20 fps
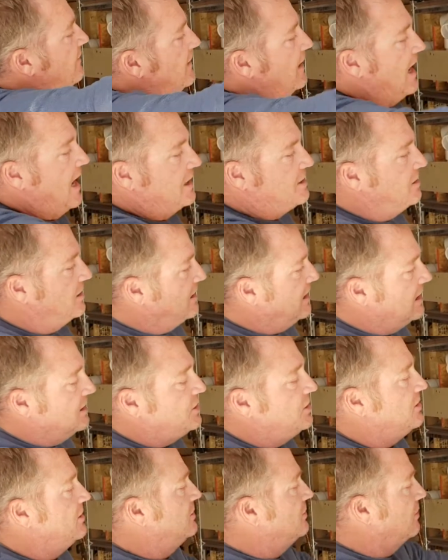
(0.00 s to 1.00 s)
and catch a
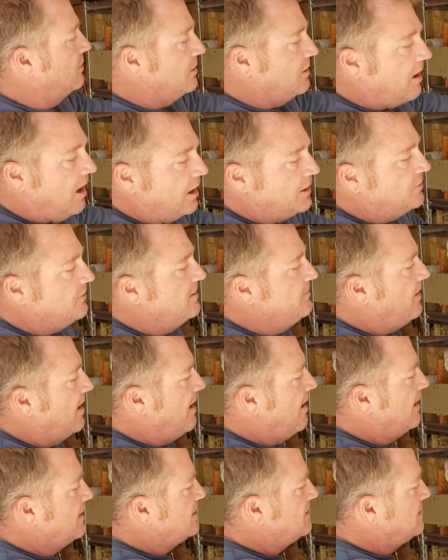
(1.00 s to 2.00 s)
kitchen or a laundry
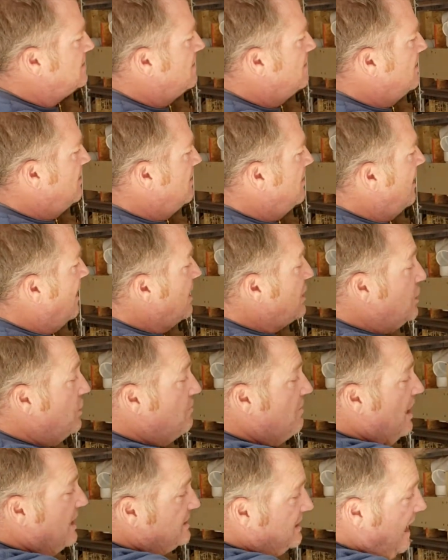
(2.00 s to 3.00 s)
box. You
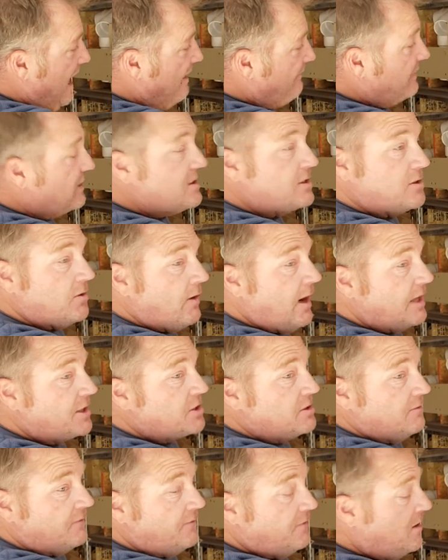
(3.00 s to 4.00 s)
must have this
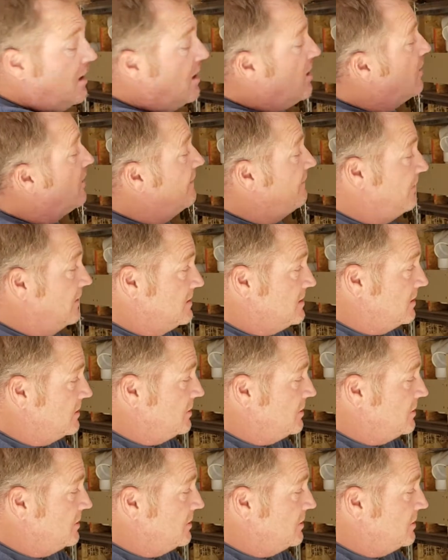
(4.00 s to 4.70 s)
direction of flow if it's a